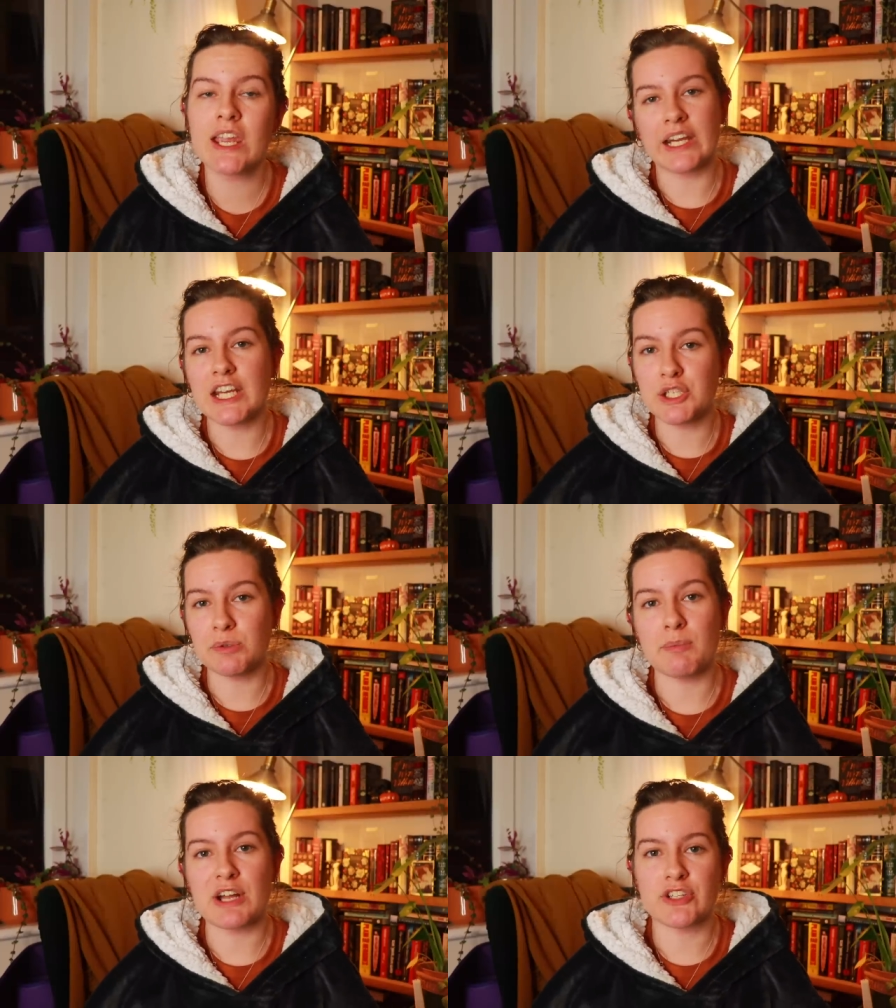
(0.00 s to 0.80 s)
and I do
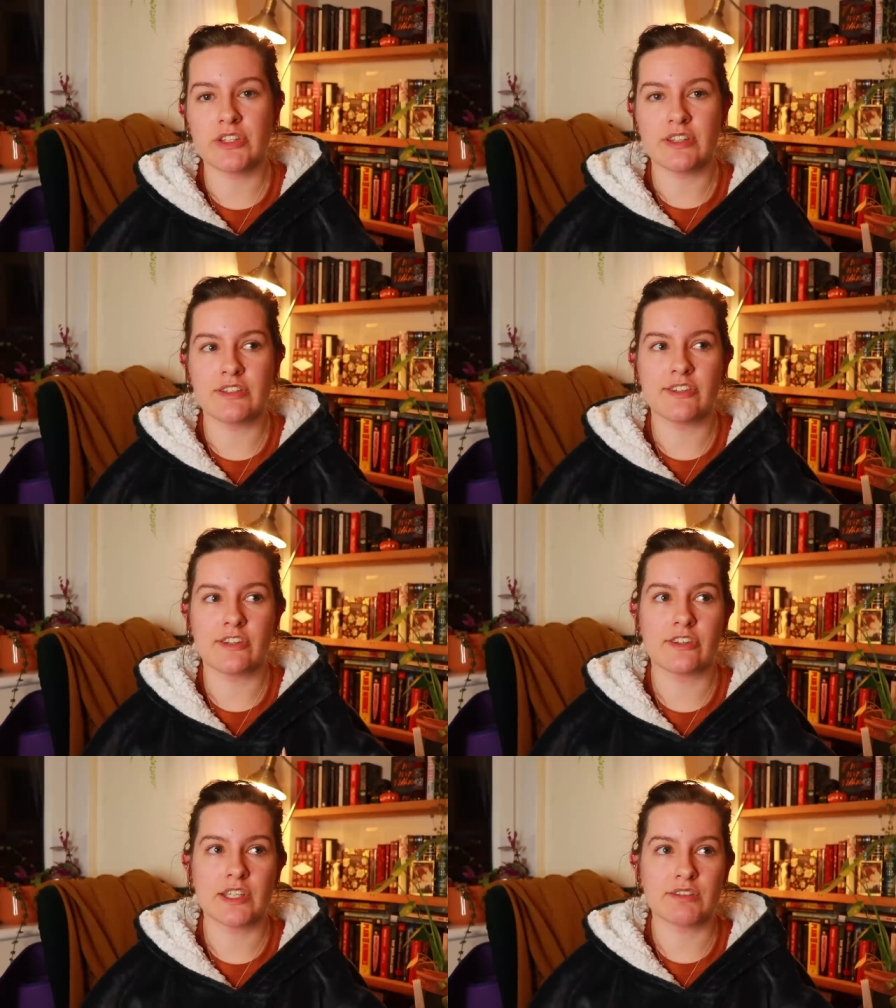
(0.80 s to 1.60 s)
imagine that this is
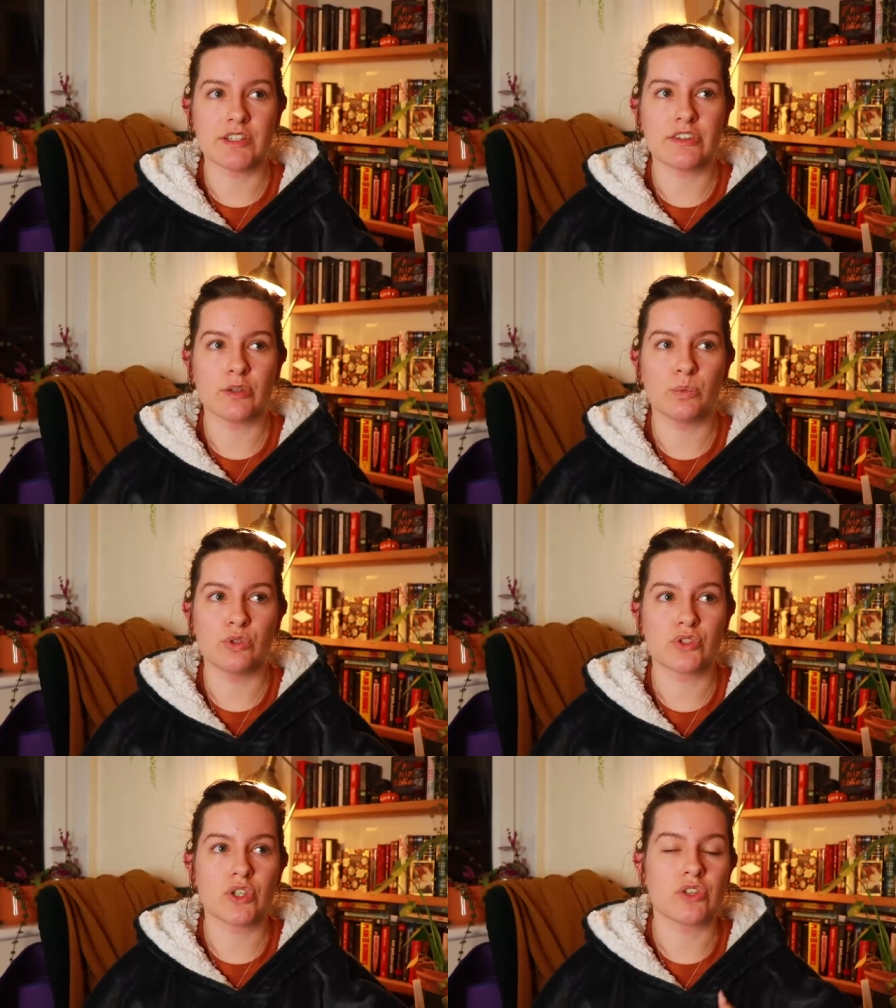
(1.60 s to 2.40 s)
a series that will
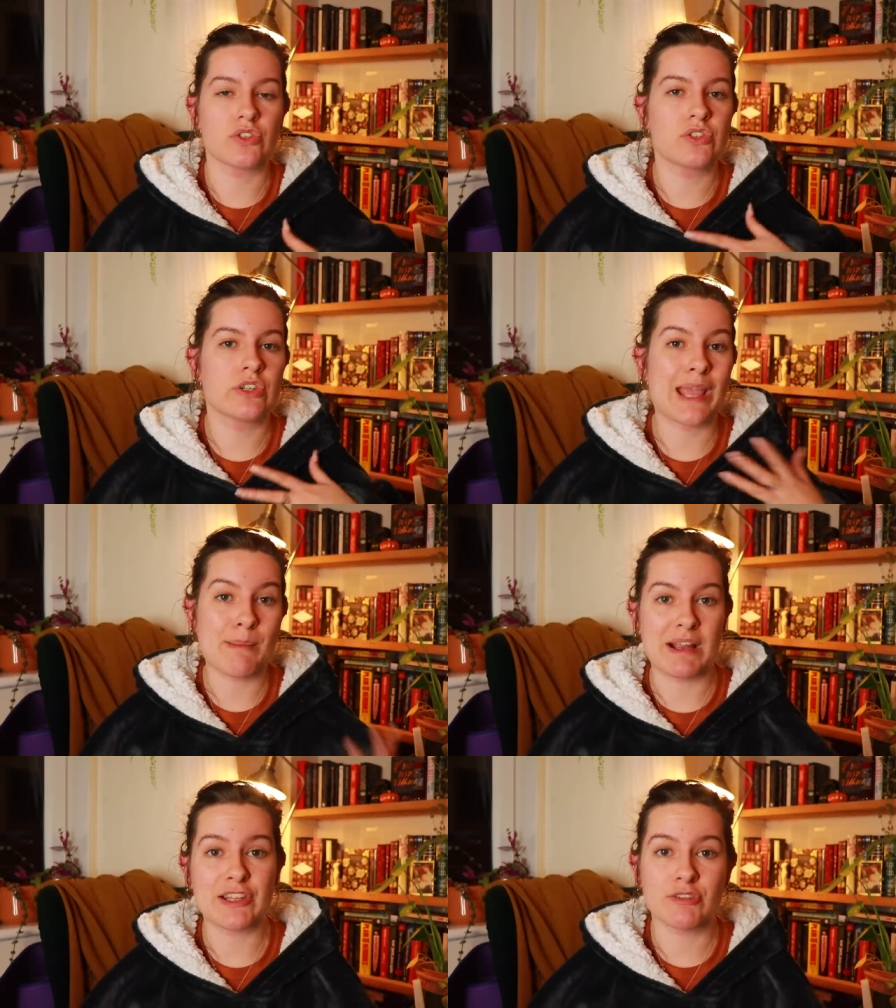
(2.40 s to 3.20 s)
just
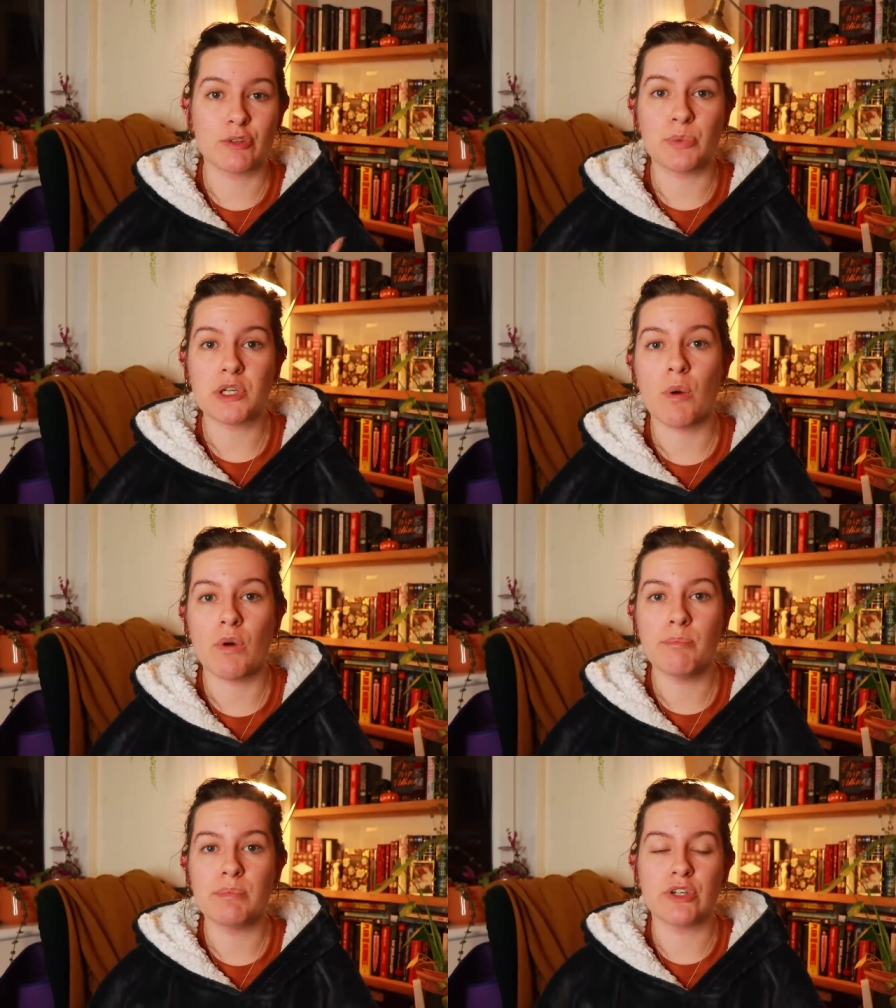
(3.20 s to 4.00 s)
get better as we go
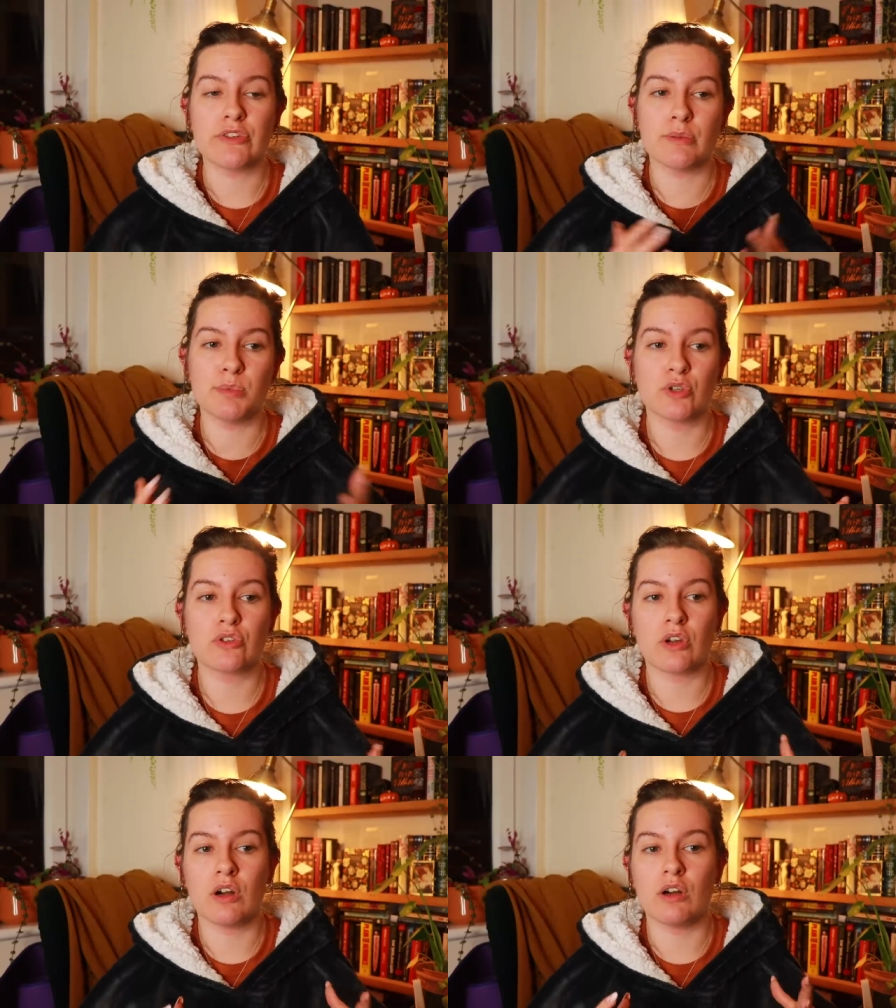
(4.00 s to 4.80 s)
on, because the
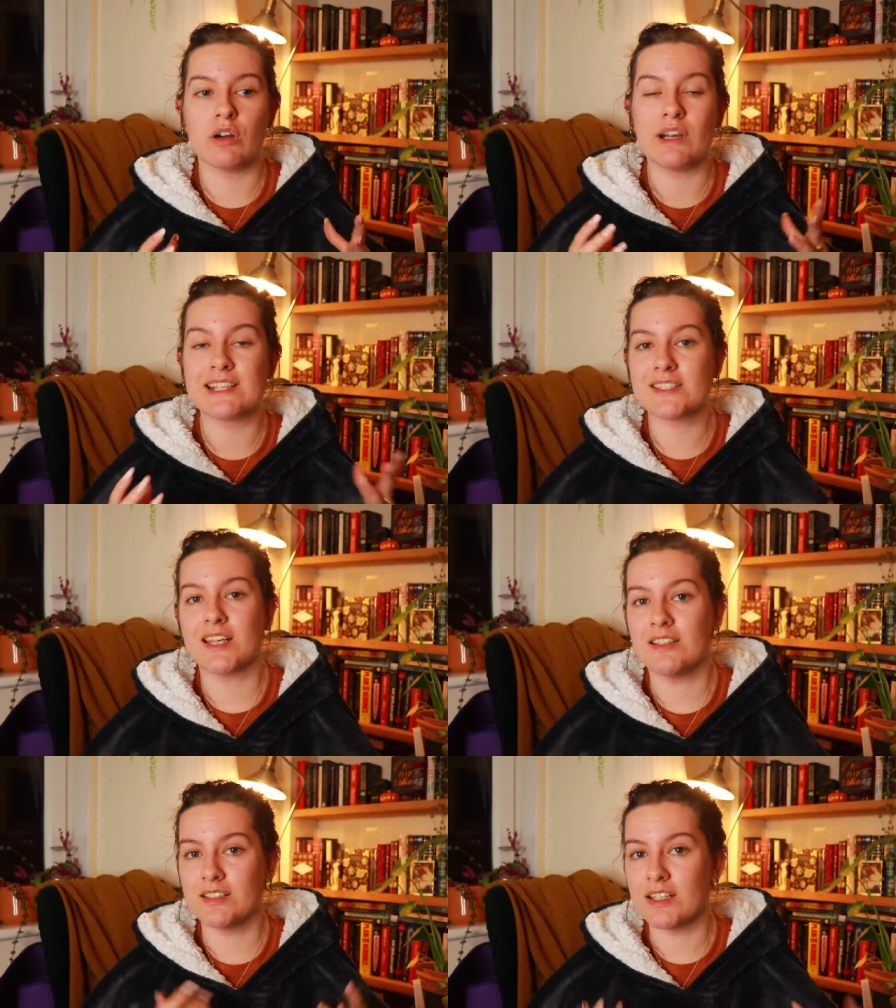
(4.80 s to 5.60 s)
books are
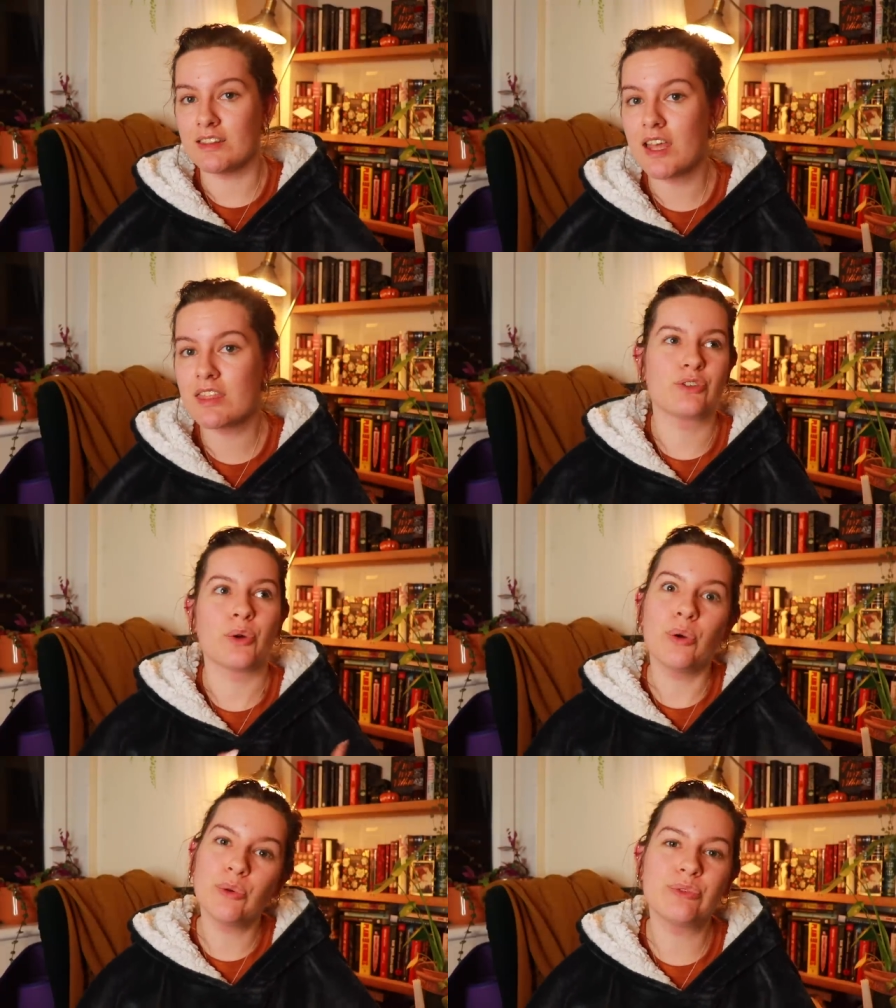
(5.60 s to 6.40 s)
extended in length, so
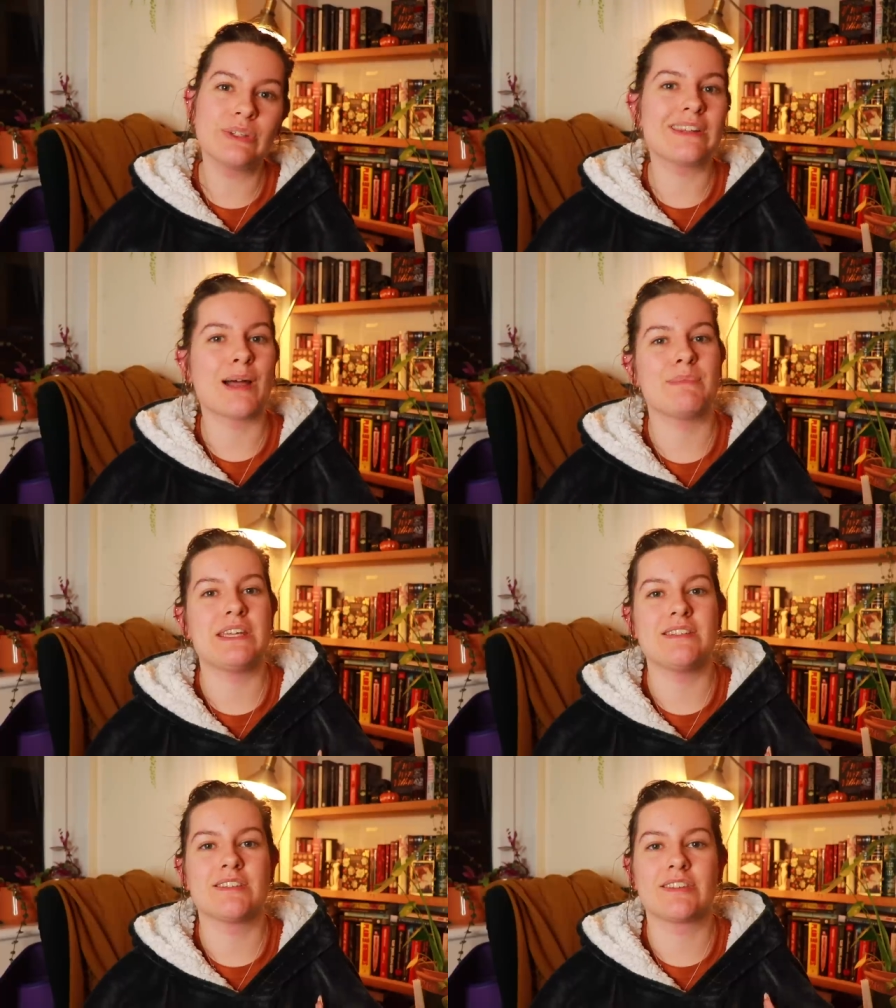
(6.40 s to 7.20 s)
hopefully that
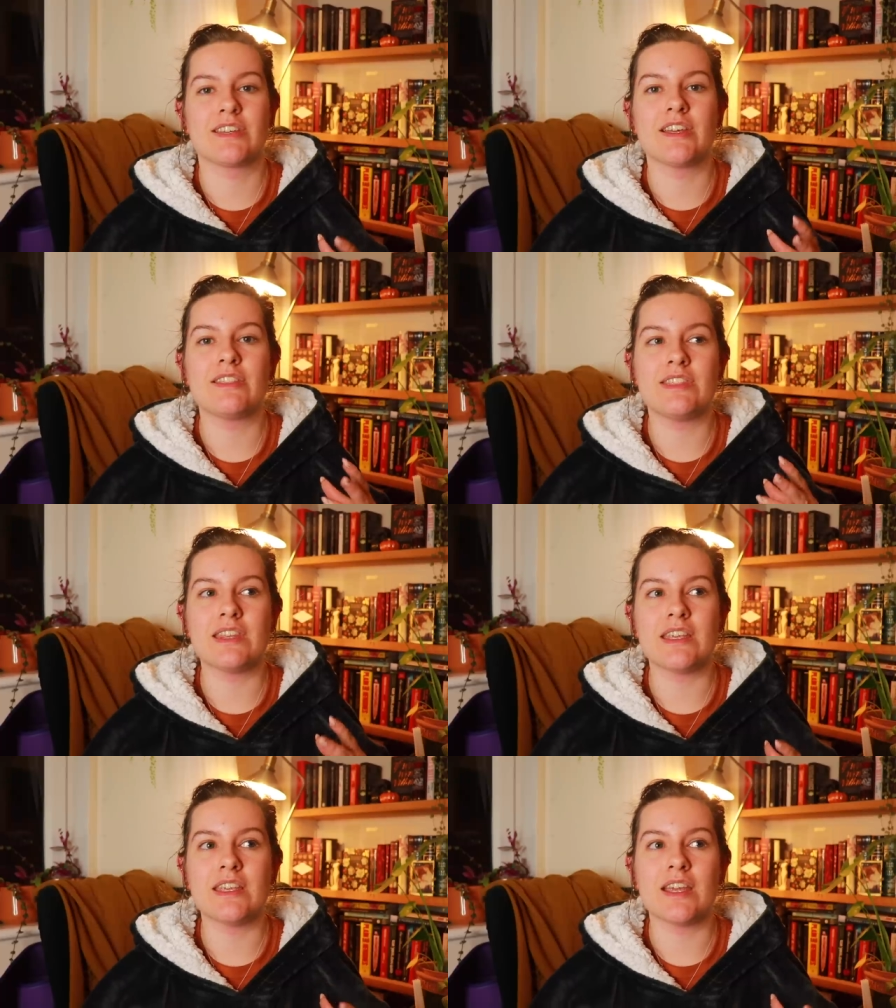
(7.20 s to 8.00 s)
means that
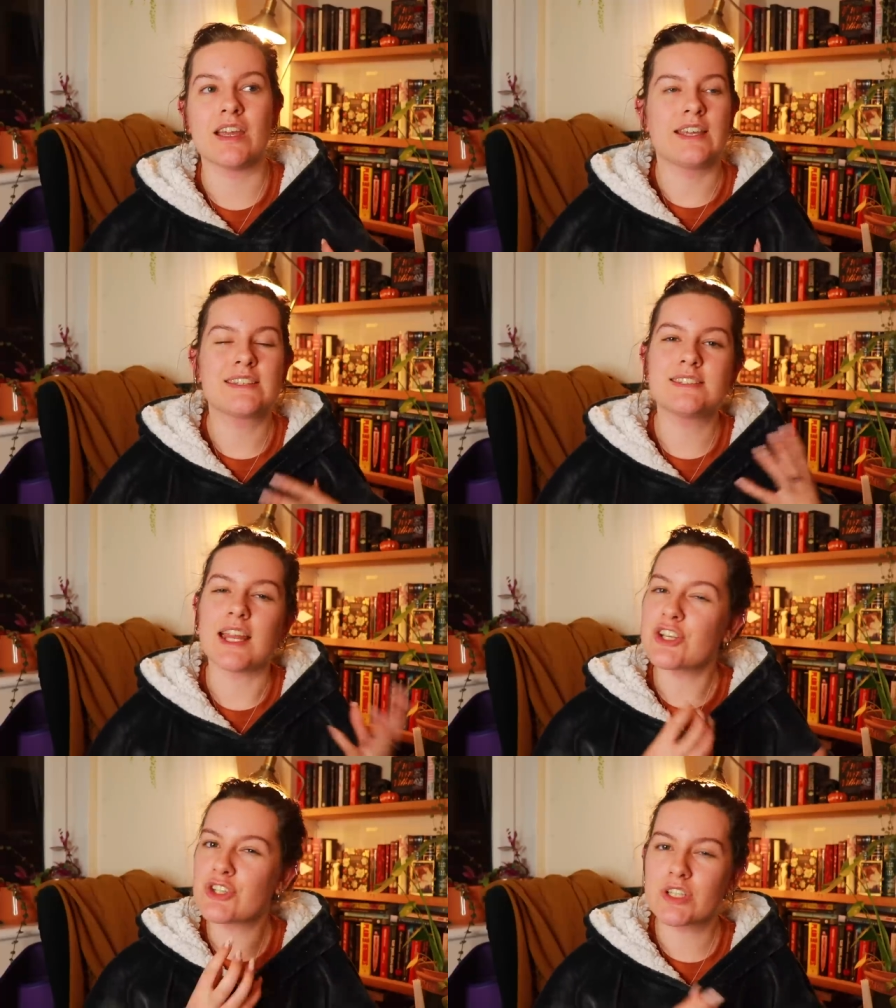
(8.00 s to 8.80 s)
the extension